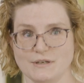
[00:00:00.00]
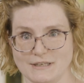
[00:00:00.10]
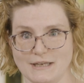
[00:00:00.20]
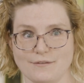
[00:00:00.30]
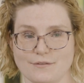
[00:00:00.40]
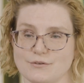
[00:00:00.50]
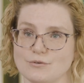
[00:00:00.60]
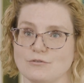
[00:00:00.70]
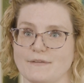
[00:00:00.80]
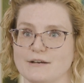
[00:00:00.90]
When you hit the
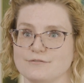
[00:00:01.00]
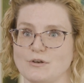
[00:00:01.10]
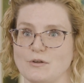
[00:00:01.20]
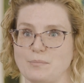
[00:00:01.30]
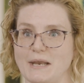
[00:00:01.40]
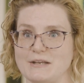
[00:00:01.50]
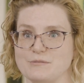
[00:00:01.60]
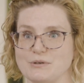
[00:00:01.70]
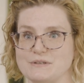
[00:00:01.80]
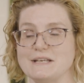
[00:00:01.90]
door on that first
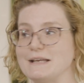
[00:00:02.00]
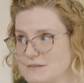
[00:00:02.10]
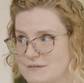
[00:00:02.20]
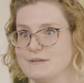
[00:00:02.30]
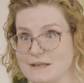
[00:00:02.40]
placement, it's,